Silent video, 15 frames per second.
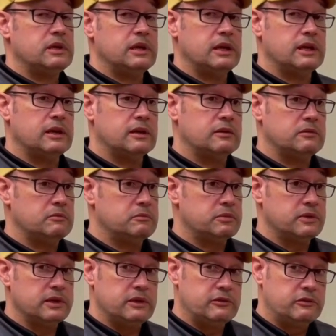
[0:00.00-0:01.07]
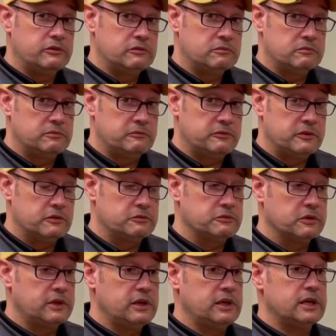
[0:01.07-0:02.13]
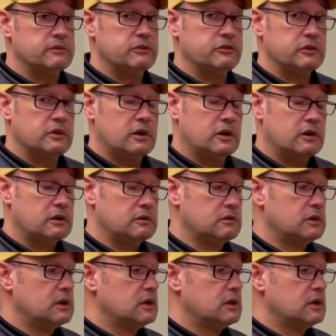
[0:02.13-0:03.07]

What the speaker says: and please feel free, give us a call.